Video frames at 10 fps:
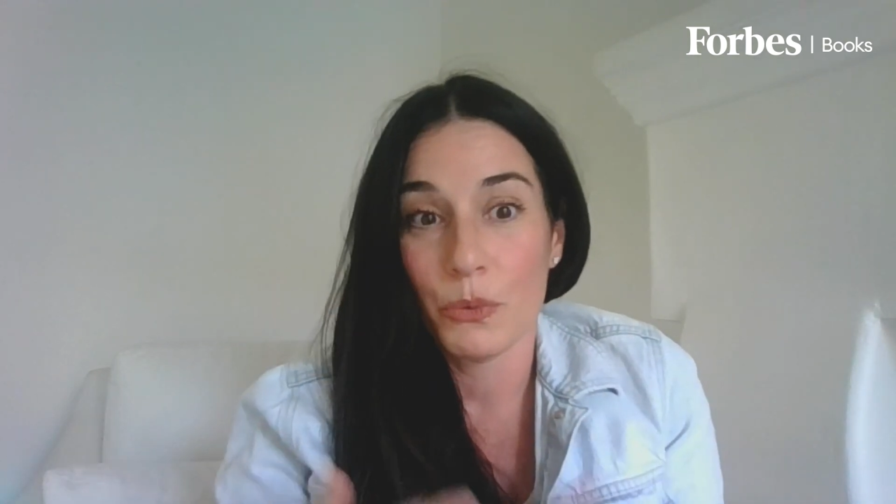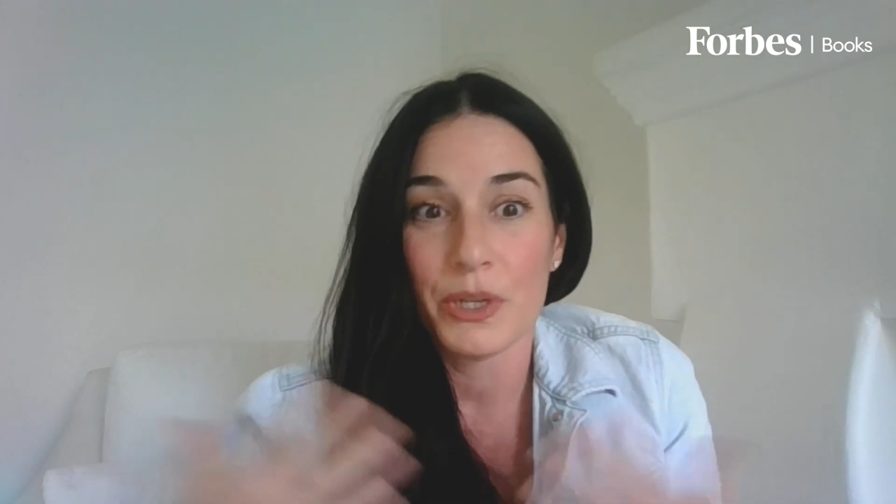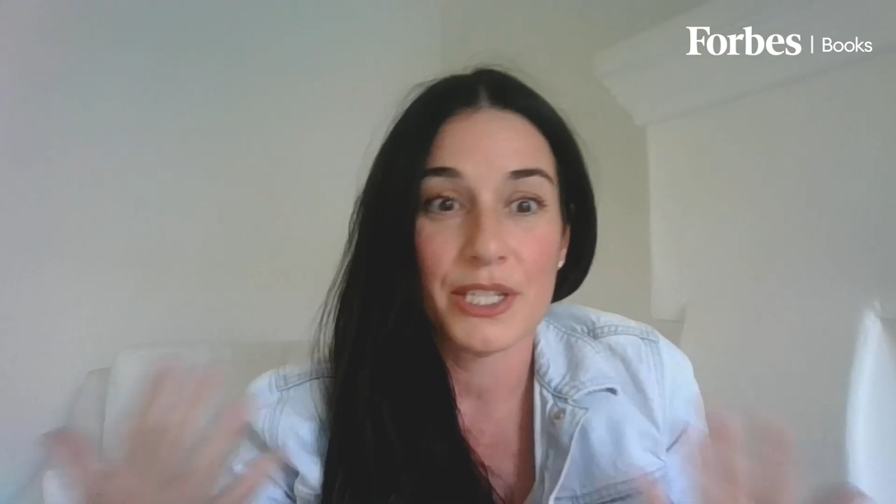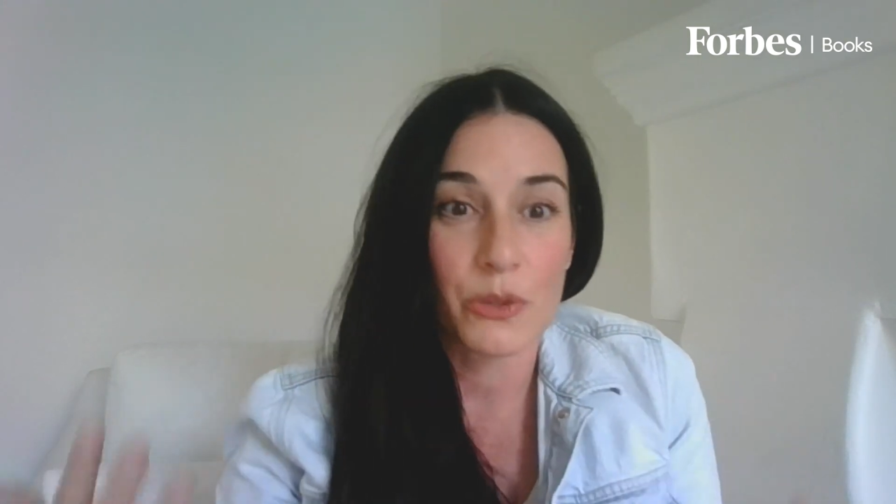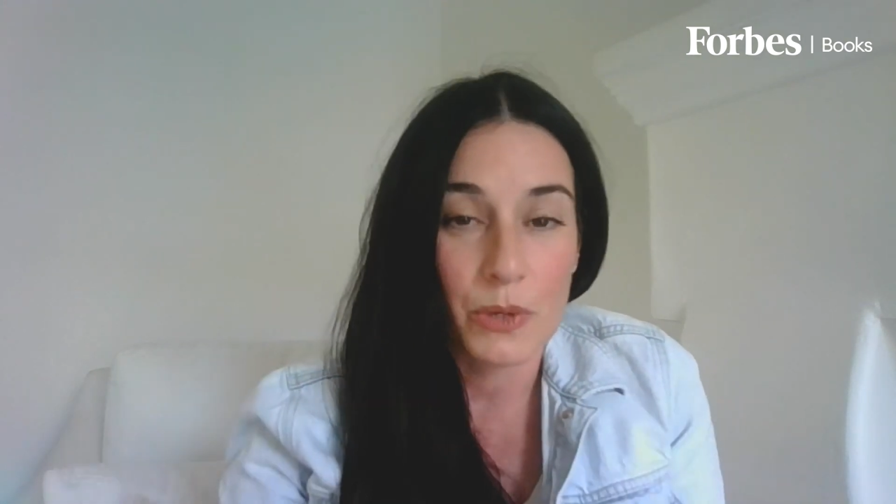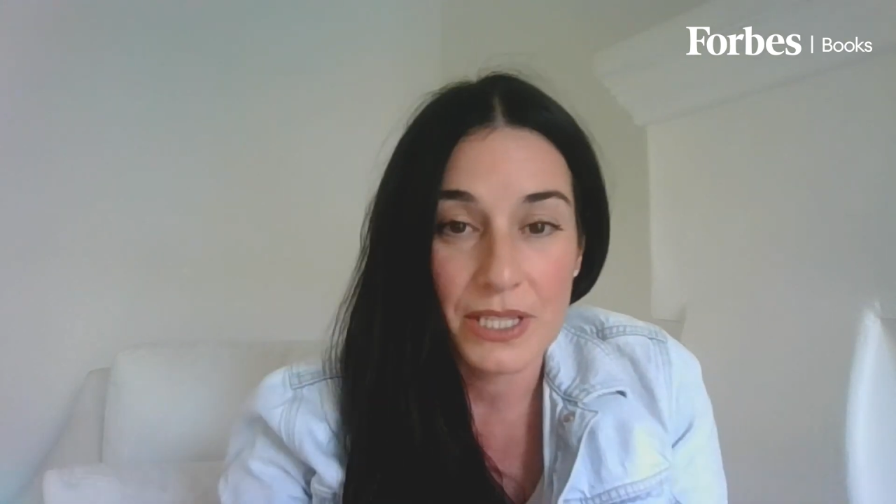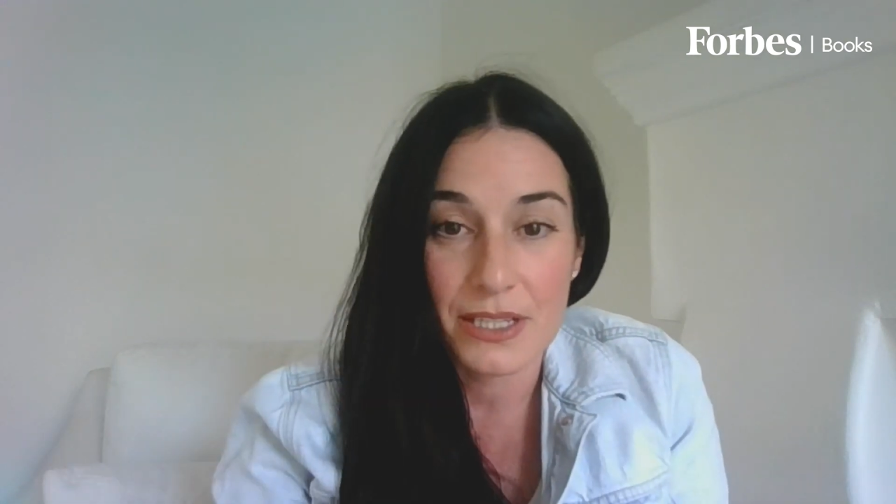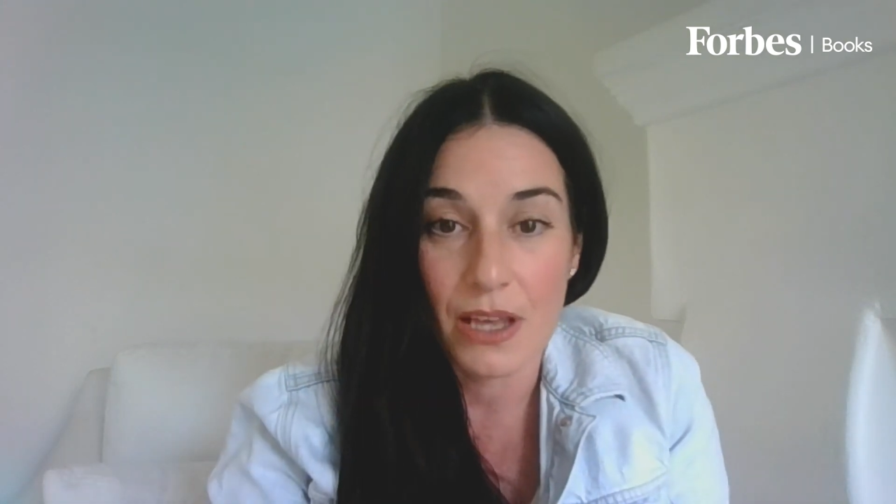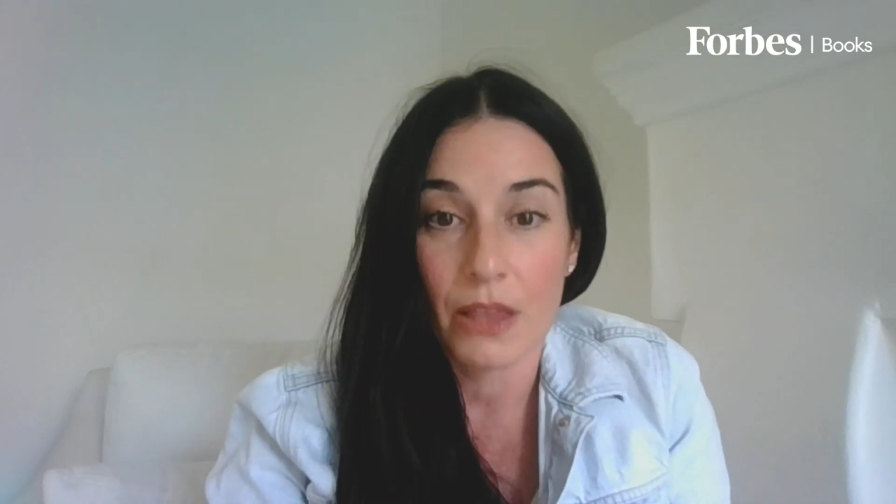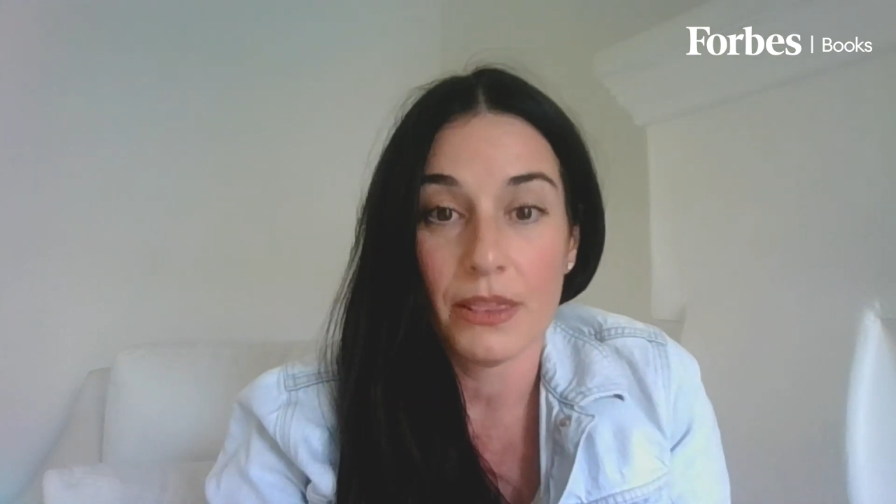
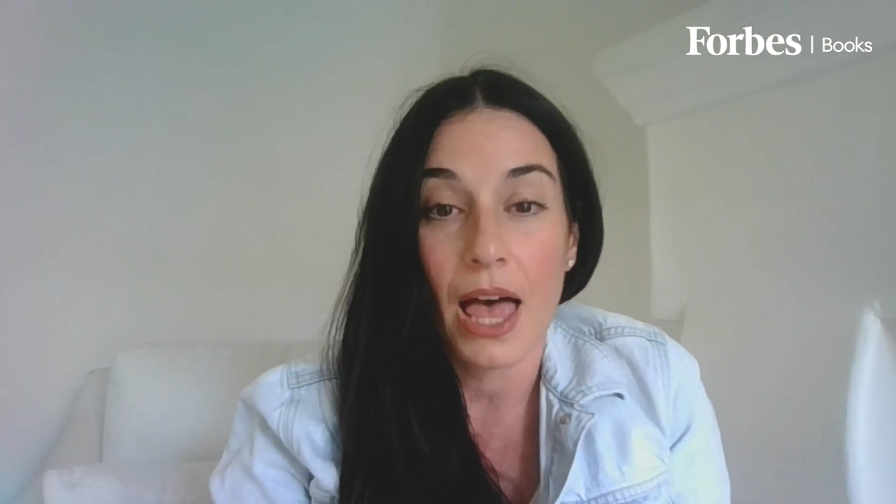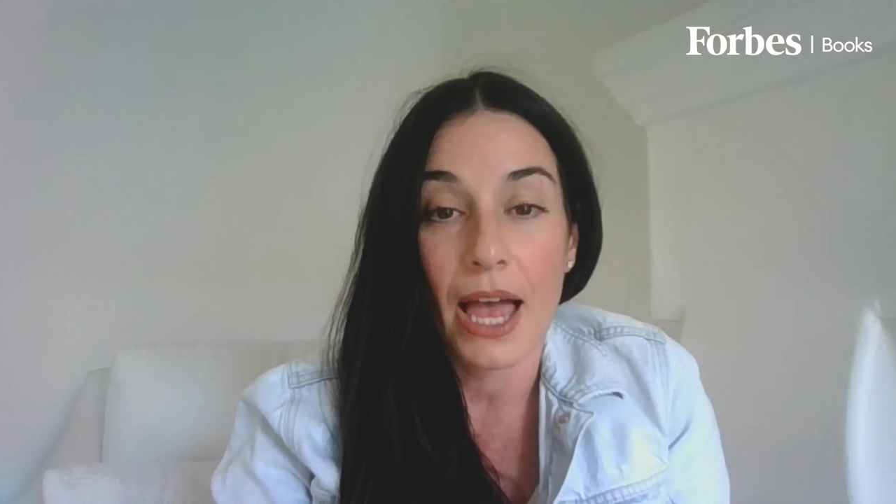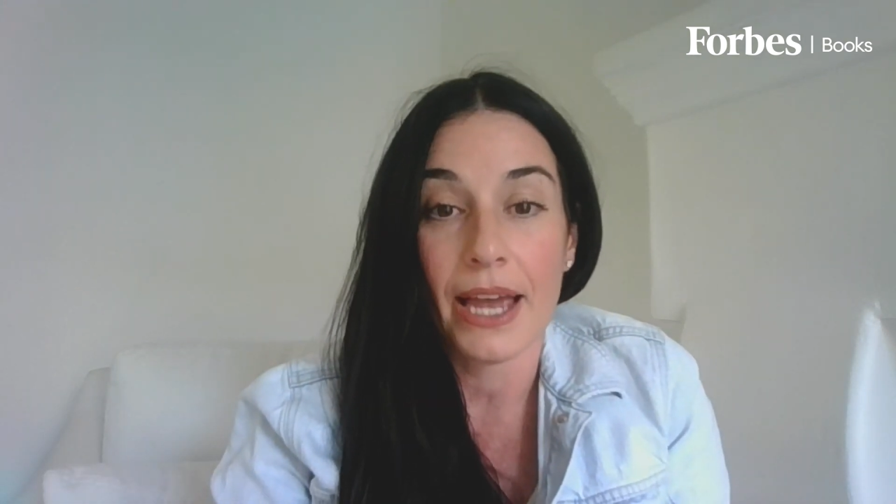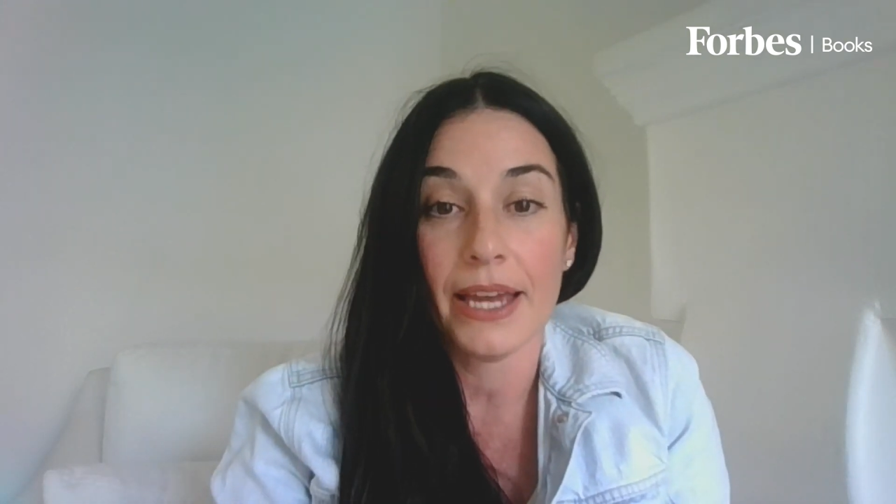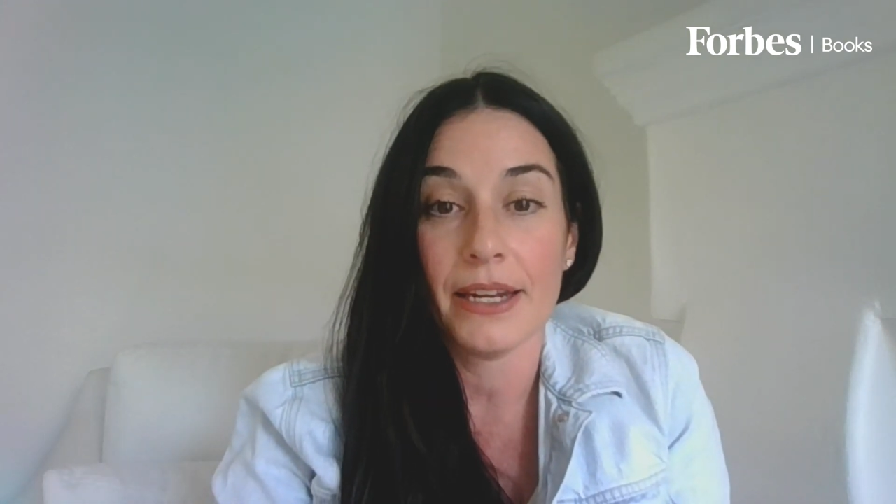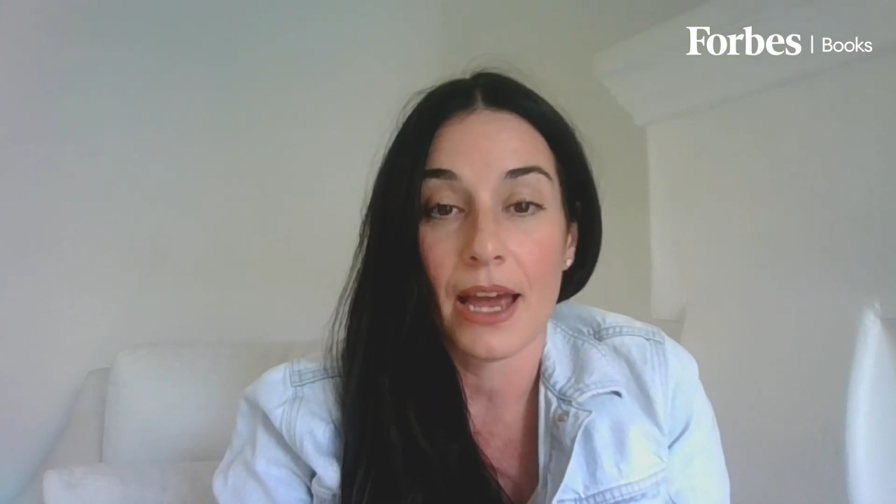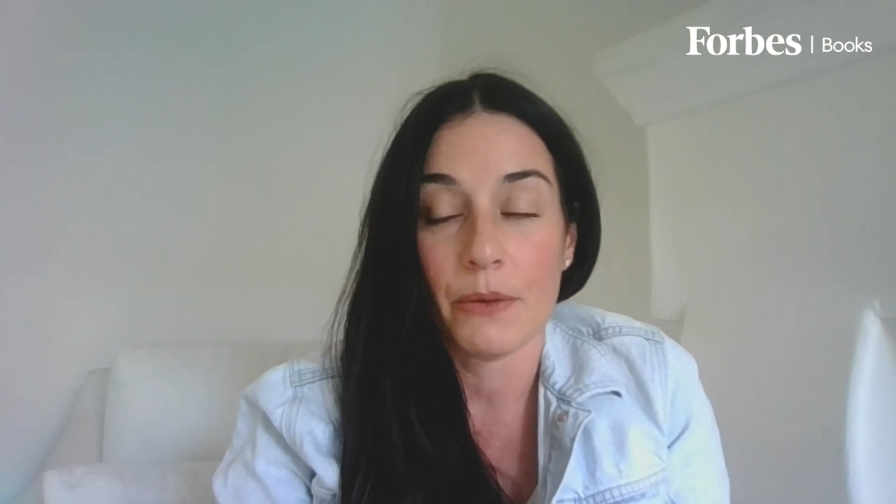resources online.